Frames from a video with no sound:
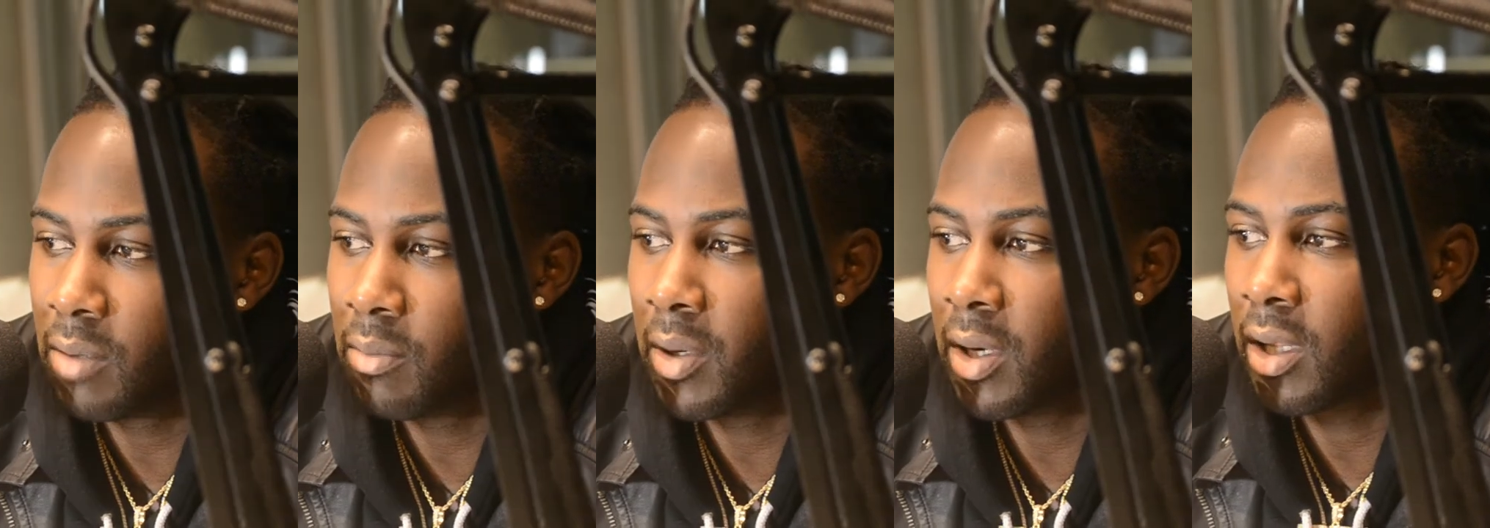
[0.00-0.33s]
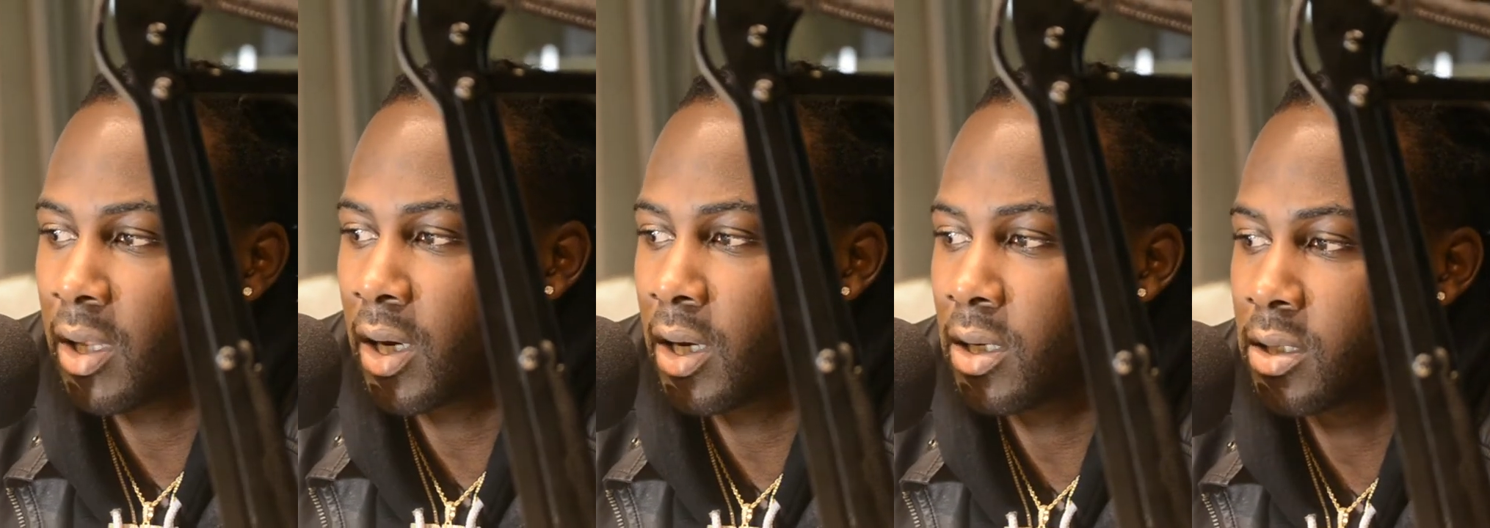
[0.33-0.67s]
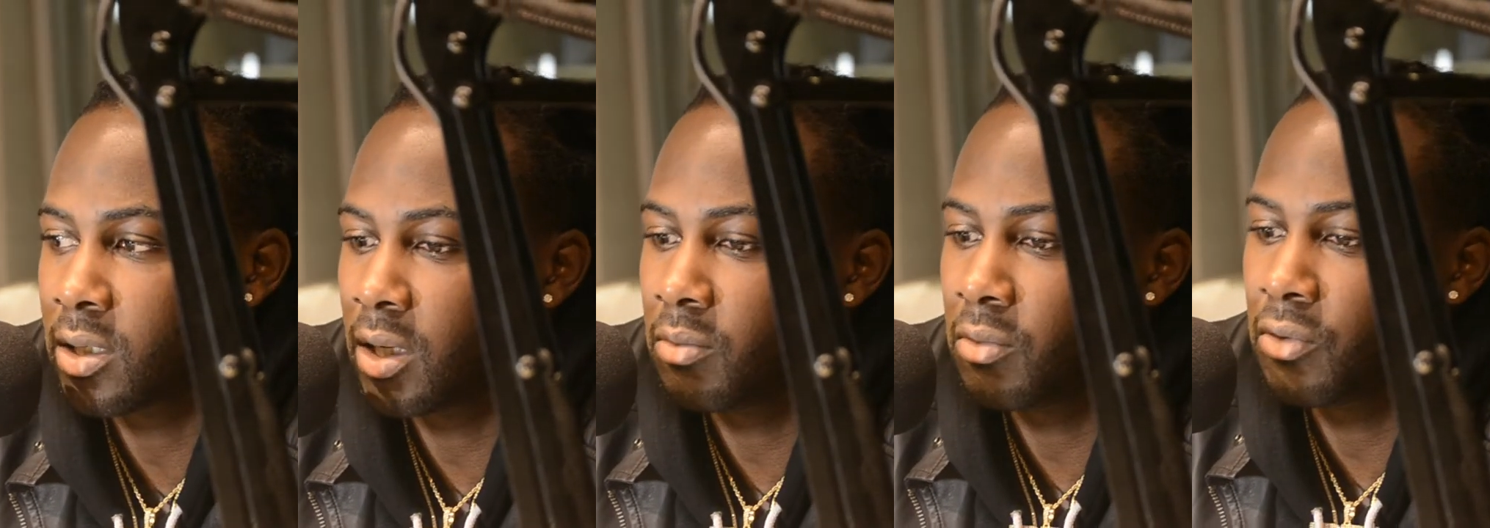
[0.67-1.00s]
man, like I
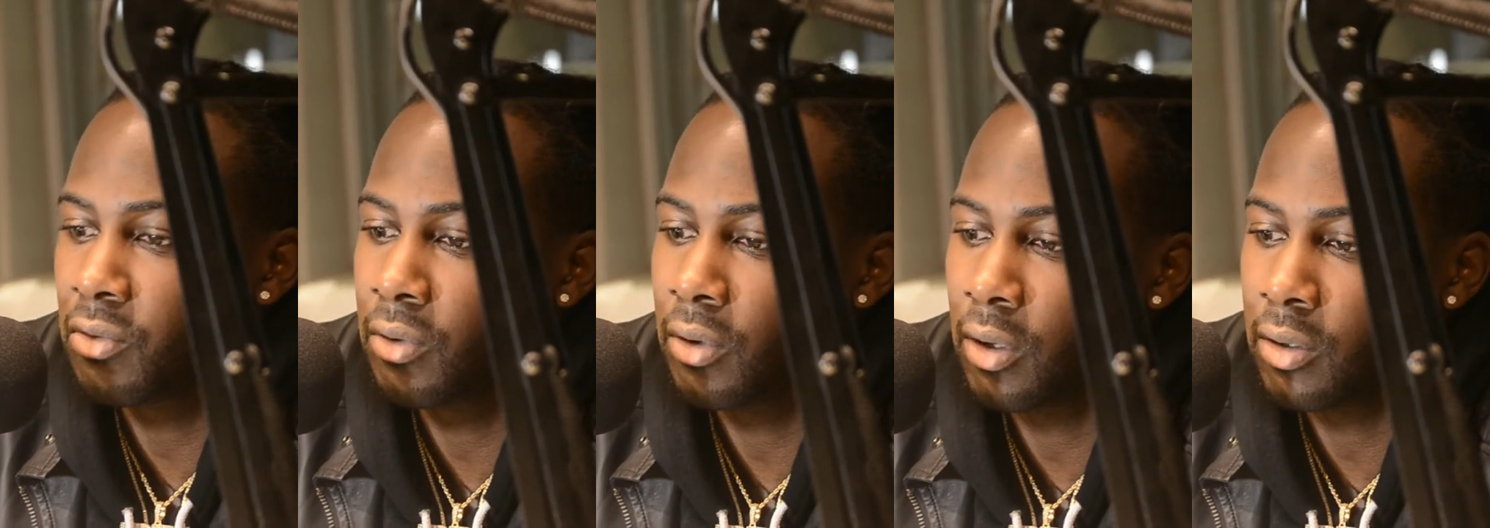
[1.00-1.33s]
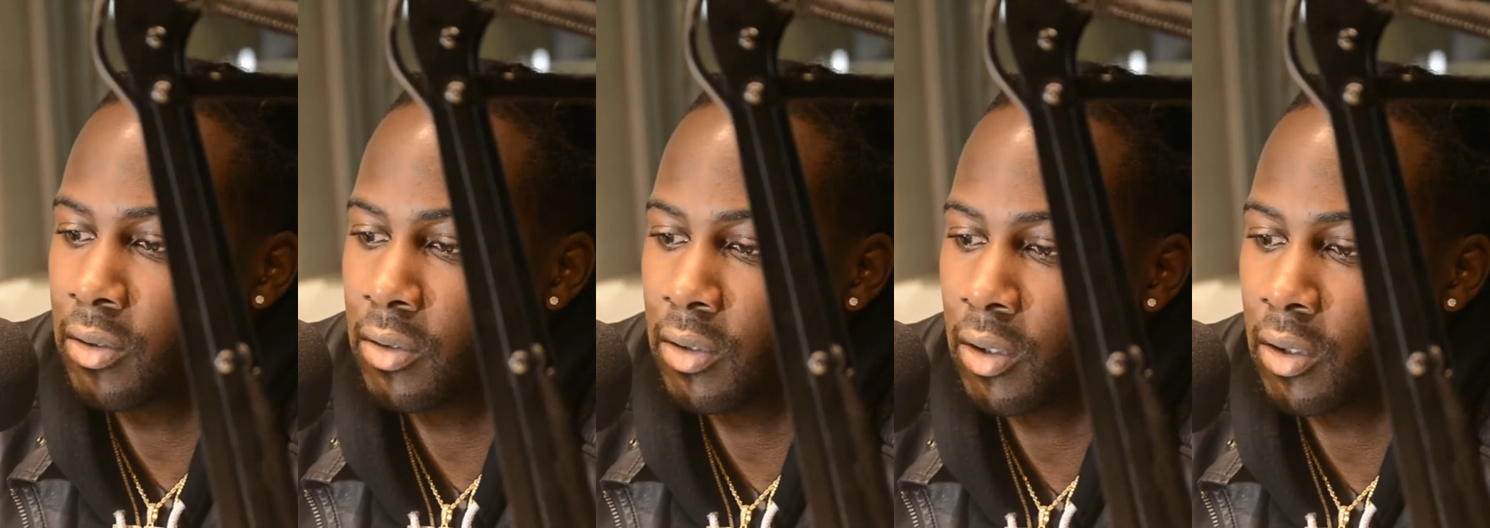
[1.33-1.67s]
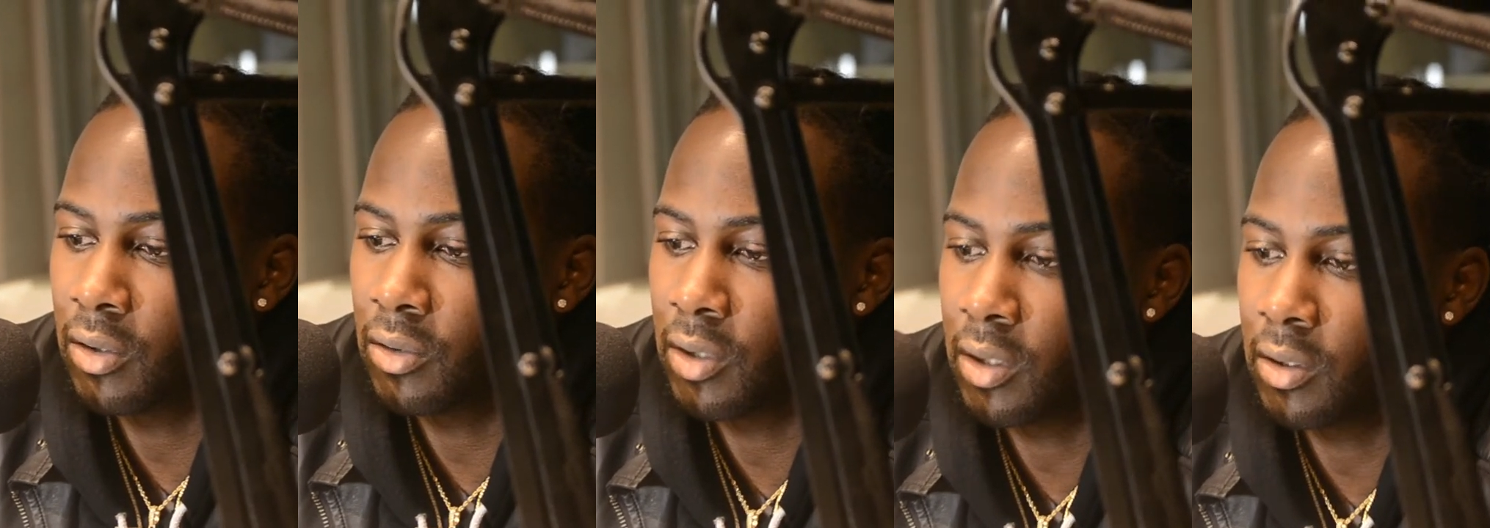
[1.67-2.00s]
said before, you
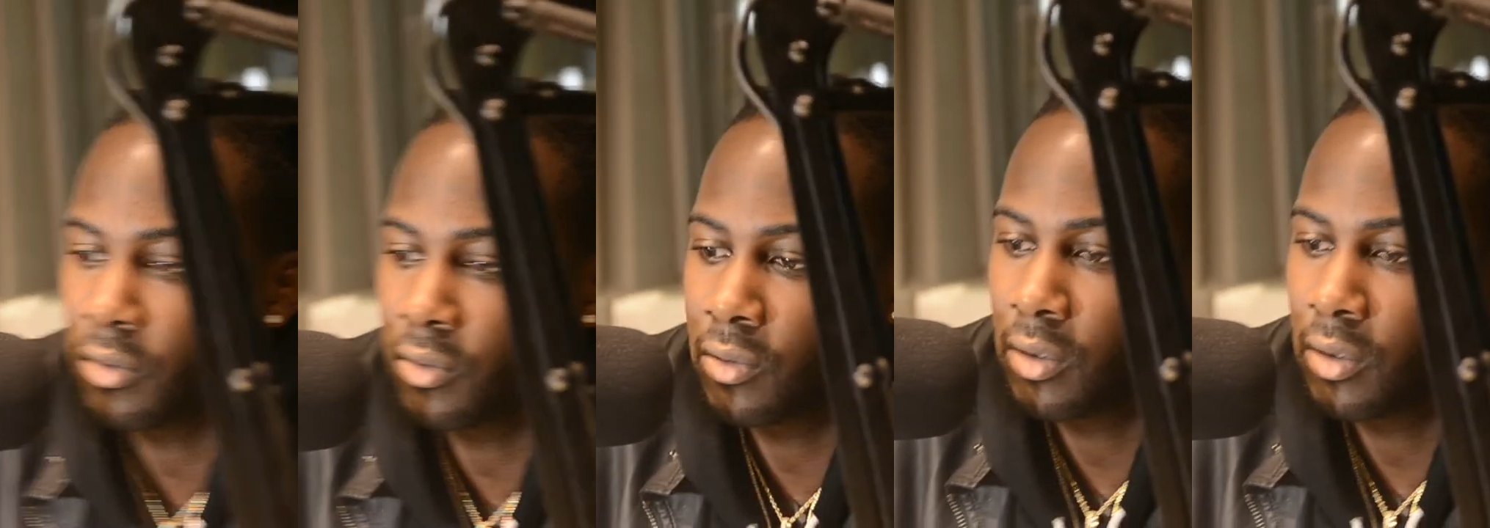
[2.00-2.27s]
know, if,